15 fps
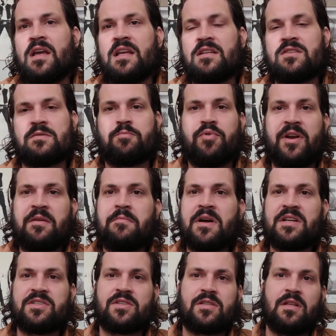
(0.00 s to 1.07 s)
It's pretty
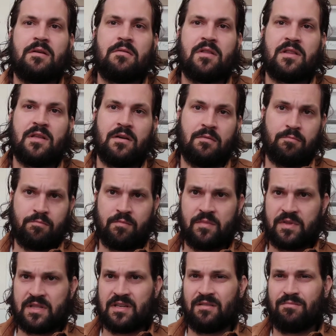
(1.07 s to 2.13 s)
much the
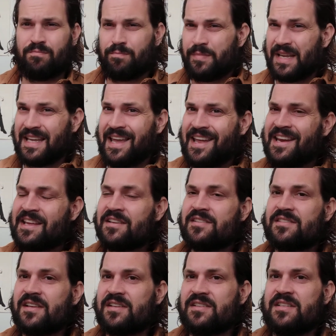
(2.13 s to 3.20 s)
beginning
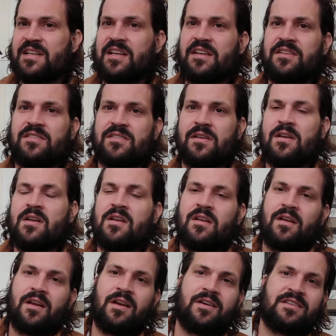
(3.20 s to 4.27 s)
60s.
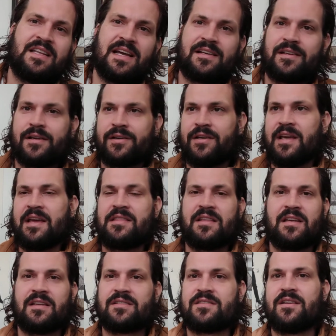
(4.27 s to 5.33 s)
Technically I
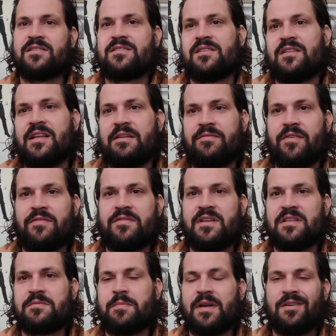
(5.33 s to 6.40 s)
think it starts in the late
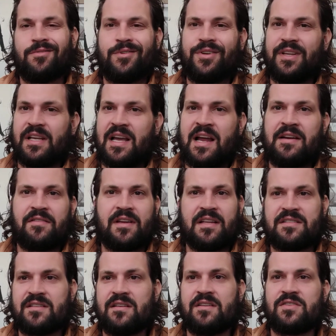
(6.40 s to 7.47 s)
50s, but it really kind of
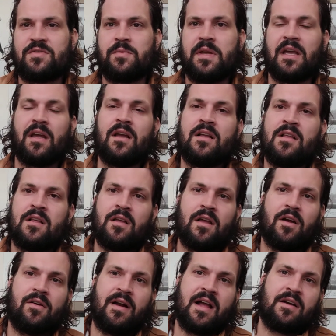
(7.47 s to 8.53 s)
gets into swing
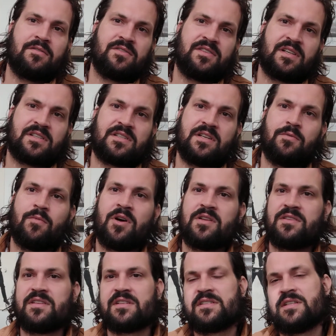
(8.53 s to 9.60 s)
around
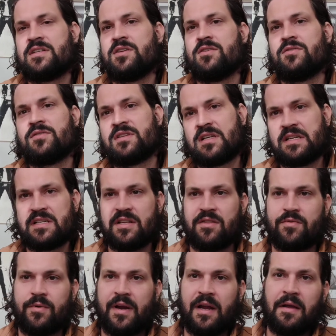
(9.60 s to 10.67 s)
61, 62,
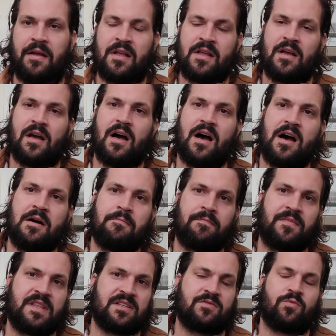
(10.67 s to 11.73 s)
63.
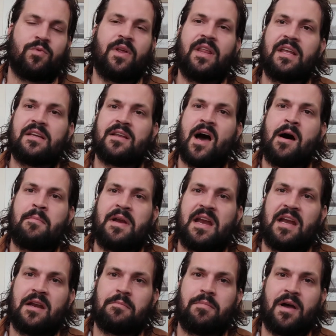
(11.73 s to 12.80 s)
That's really
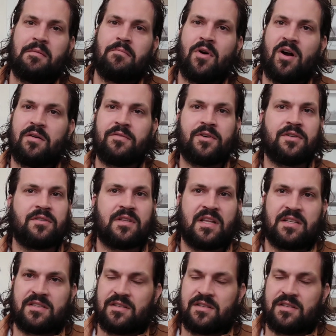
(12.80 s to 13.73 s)
dominated by Marvel.